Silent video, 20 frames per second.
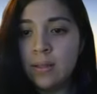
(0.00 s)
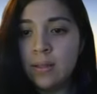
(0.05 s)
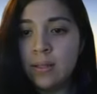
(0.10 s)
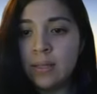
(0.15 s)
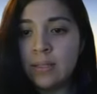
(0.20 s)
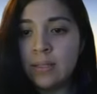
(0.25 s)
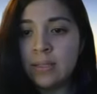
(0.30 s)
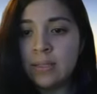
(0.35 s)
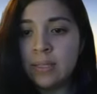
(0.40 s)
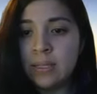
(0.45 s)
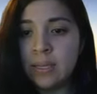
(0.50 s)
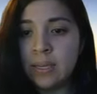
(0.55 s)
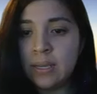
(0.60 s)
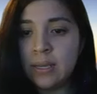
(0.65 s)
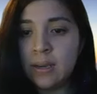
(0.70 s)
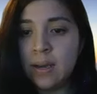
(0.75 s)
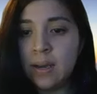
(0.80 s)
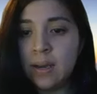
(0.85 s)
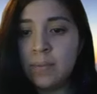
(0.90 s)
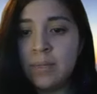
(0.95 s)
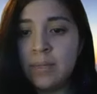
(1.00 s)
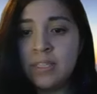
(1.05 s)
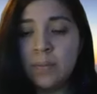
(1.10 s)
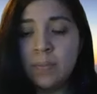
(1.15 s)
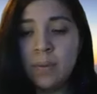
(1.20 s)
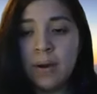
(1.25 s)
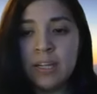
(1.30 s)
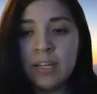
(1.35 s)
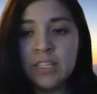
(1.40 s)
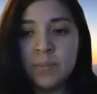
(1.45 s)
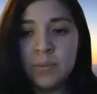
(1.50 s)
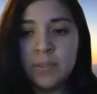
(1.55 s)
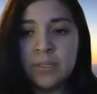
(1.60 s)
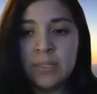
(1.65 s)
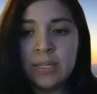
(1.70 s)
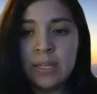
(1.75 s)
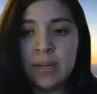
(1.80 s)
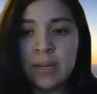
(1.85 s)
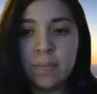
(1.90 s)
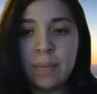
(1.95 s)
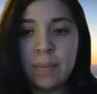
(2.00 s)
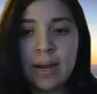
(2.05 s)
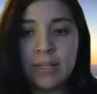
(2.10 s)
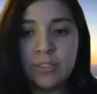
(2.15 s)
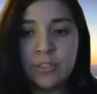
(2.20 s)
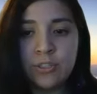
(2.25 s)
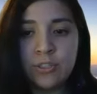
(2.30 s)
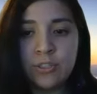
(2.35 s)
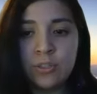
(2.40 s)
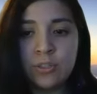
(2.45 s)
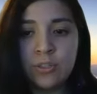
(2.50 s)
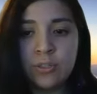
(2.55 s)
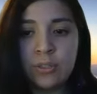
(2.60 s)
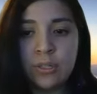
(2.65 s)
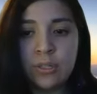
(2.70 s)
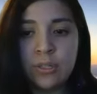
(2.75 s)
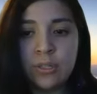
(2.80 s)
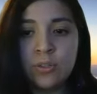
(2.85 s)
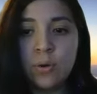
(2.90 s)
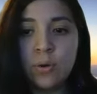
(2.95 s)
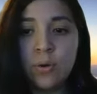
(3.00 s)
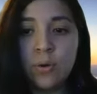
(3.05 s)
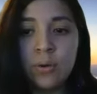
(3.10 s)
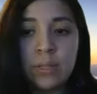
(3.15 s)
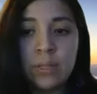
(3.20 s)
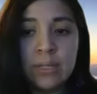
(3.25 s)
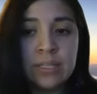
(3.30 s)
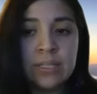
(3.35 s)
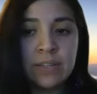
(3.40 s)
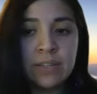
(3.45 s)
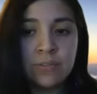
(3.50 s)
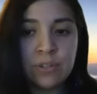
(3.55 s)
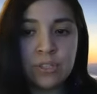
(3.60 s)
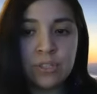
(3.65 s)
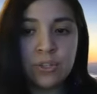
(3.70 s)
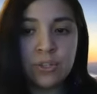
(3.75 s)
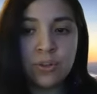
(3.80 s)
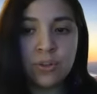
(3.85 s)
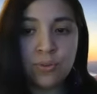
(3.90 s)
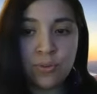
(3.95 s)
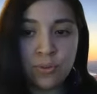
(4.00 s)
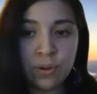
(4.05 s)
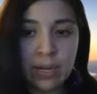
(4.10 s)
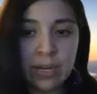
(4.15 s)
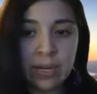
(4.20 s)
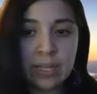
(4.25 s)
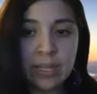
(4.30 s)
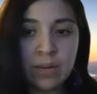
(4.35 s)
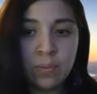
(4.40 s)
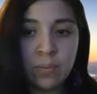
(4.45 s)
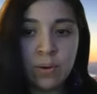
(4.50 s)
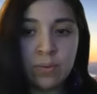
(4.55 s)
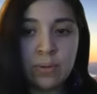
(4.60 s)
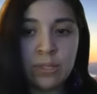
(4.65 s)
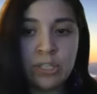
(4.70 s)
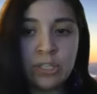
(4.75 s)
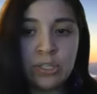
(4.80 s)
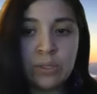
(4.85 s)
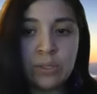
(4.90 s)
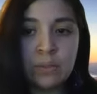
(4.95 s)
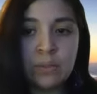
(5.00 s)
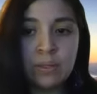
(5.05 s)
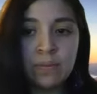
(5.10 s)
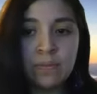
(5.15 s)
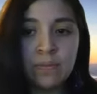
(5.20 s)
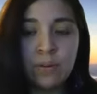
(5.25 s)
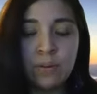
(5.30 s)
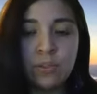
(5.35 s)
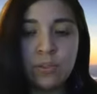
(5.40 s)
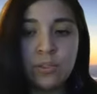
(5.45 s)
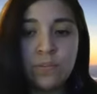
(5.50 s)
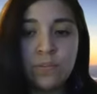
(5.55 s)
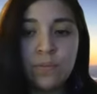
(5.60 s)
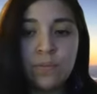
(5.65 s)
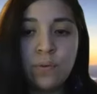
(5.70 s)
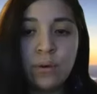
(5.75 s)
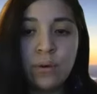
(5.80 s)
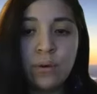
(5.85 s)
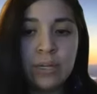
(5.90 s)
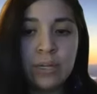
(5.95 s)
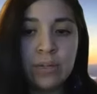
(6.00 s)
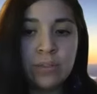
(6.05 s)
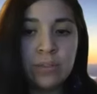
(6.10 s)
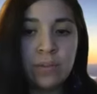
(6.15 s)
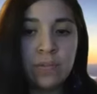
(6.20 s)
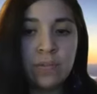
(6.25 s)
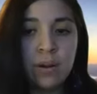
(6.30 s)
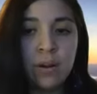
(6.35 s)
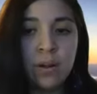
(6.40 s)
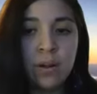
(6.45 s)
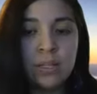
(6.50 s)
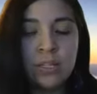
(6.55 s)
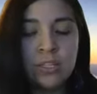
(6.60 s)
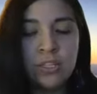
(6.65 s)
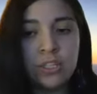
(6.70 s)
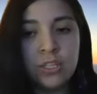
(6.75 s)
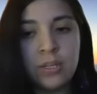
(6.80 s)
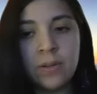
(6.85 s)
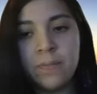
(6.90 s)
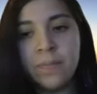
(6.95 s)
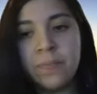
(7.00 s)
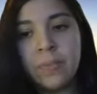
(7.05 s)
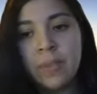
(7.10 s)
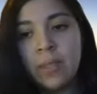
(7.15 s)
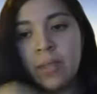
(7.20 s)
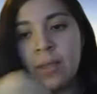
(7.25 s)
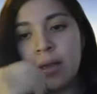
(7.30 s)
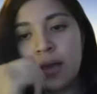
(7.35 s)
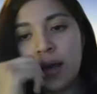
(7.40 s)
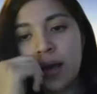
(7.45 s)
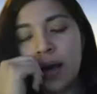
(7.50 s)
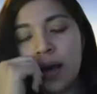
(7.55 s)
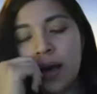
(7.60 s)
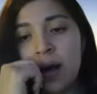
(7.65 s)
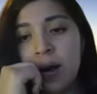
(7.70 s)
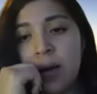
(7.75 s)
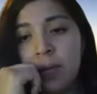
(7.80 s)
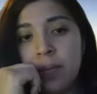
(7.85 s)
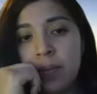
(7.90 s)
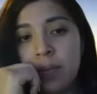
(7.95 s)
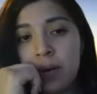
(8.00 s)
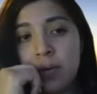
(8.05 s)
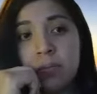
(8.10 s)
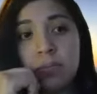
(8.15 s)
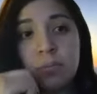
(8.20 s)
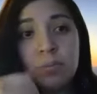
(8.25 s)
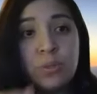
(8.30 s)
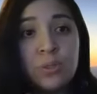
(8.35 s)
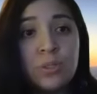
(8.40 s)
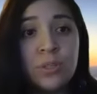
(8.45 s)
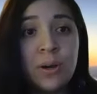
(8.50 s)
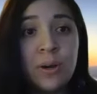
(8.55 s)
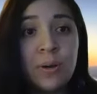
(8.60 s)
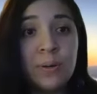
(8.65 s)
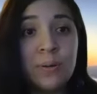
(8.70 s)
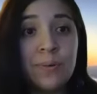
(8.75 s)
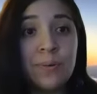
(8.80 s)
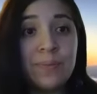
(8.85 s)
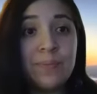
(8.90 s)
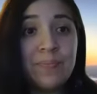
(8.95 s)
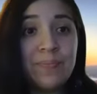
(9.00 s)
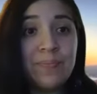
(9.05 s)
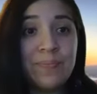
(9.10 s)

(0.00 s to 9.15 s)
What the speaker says: Let's see, is it possible to get a master's in a totally different degree than what we do in the first 4 years of college? So